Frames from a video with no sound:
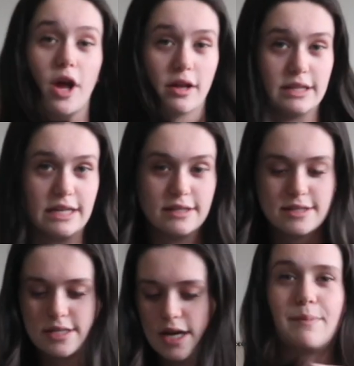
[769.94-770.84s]
not
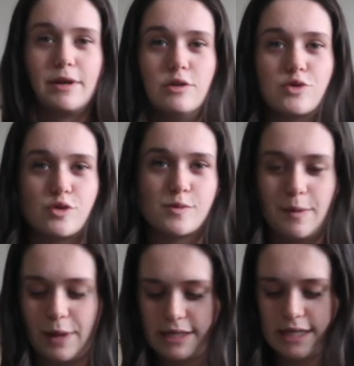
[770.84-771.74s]
least, my neutrals,
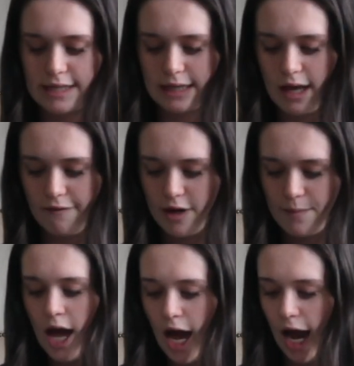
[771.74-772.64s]
my basics, I love them.